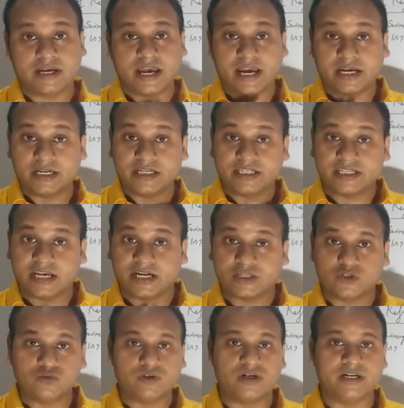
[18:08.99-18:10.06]
at its
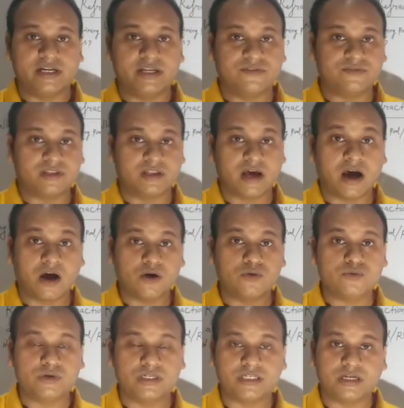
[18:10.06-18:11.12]
actual depth.
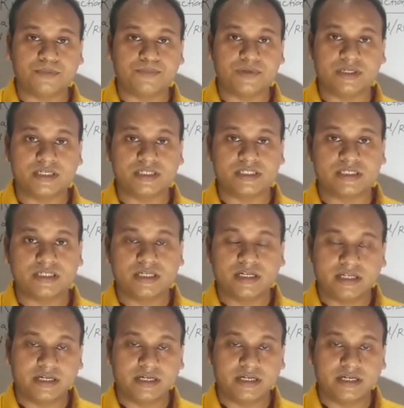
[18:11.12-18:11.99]
How it appears?